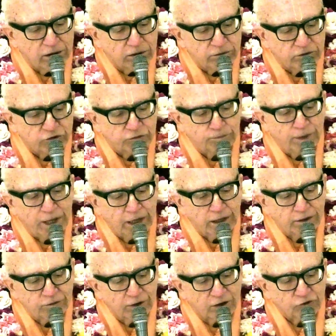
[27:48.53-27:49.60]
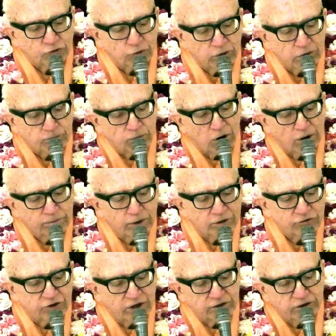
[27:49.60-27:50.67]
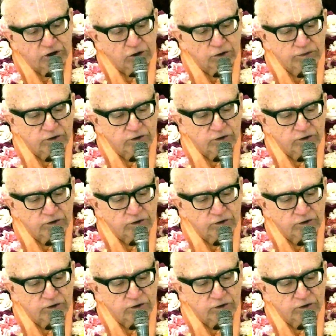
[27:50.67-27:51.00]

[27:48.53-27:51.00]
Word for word: This means, as Srila Prabhupada says here,